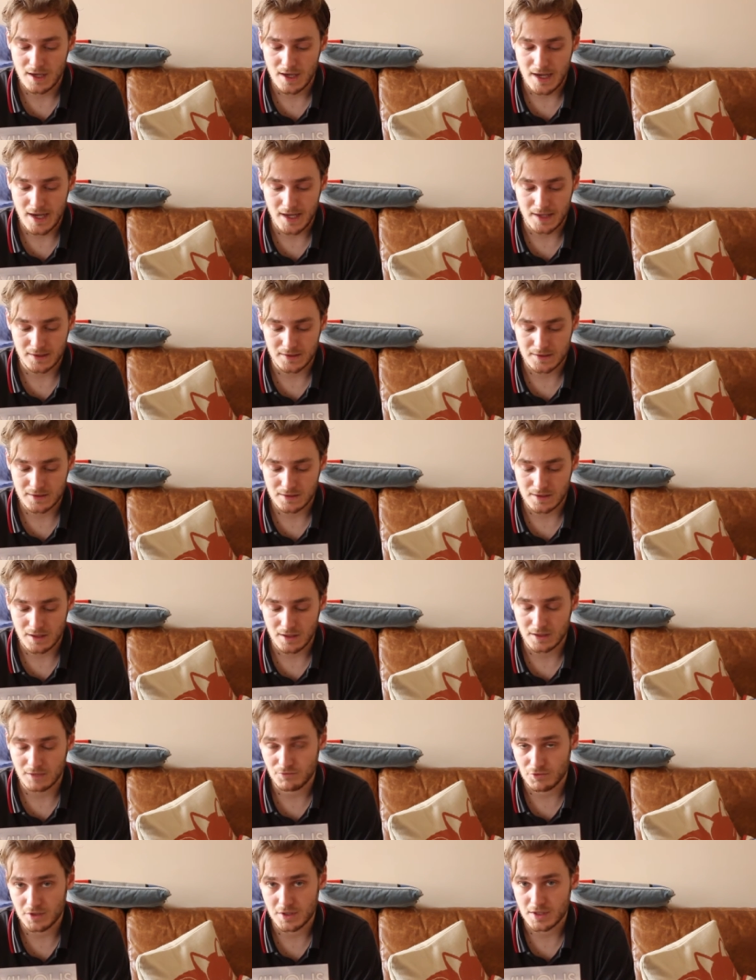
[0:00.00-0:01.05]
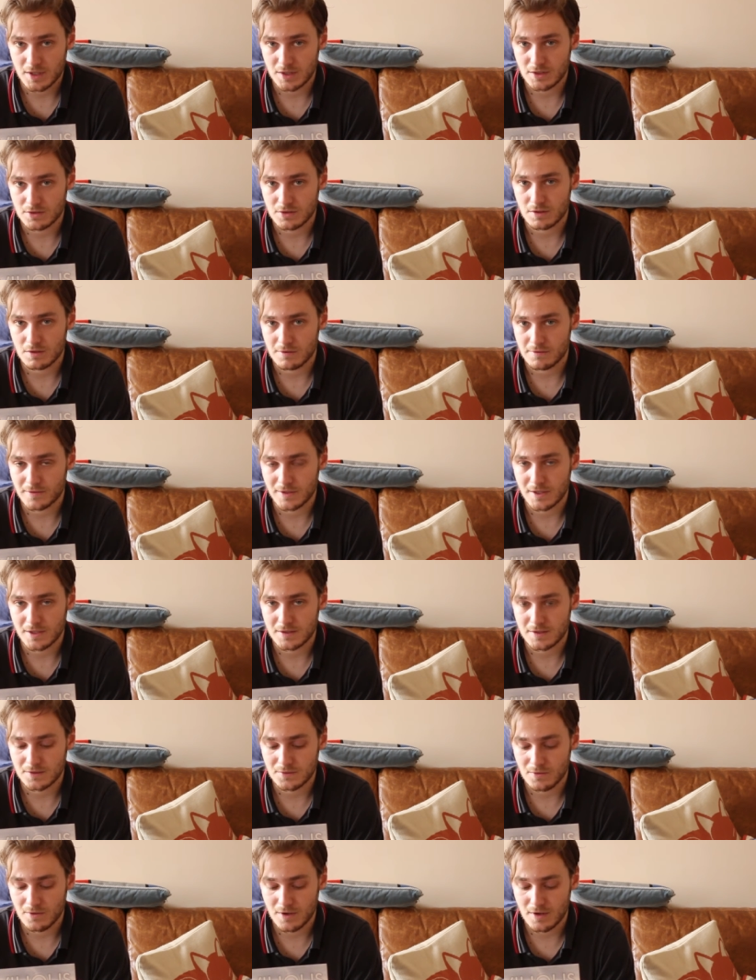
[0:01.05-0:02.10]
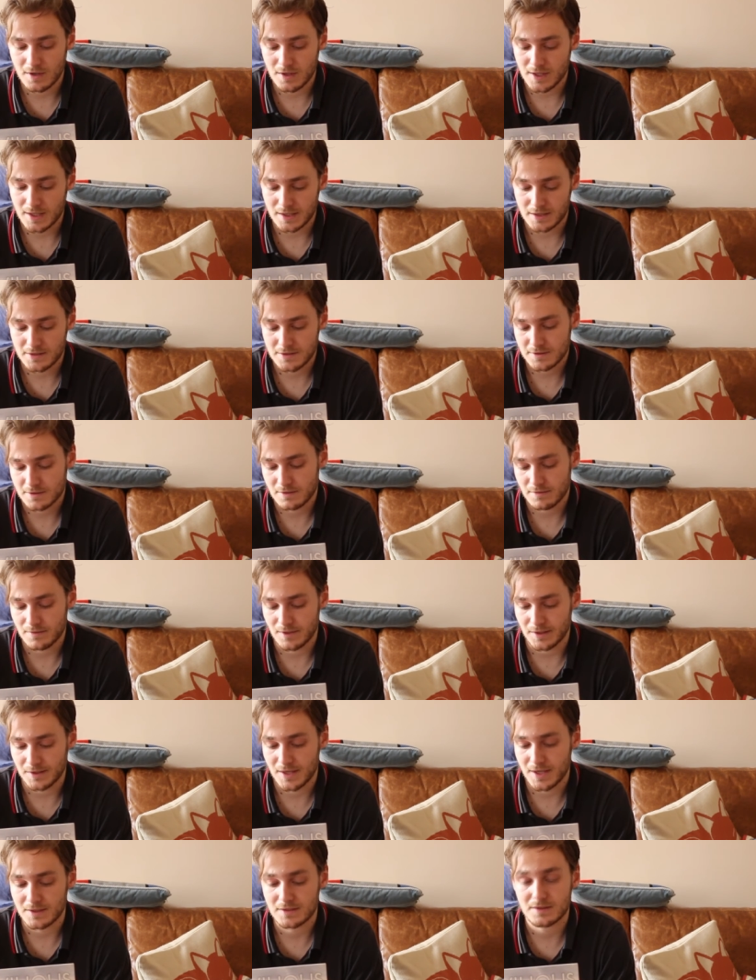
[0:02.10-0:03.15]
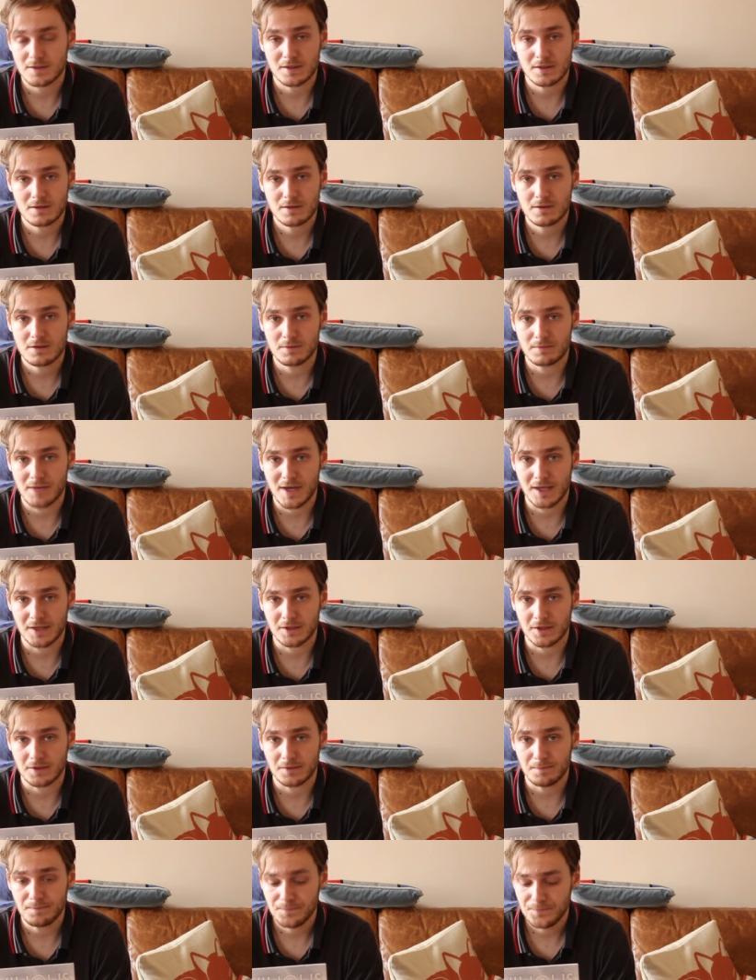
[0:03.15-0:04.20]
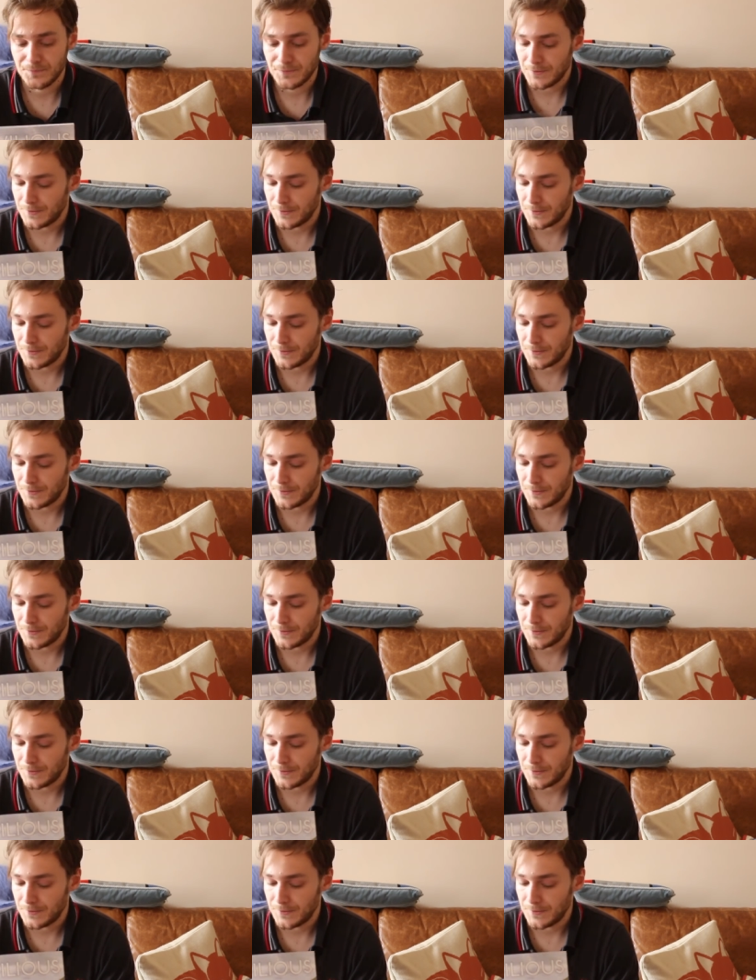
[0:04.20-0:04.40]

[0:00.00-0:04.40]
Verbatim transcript: as I really enjoy Ravilius's work and it's just a fantastic companion.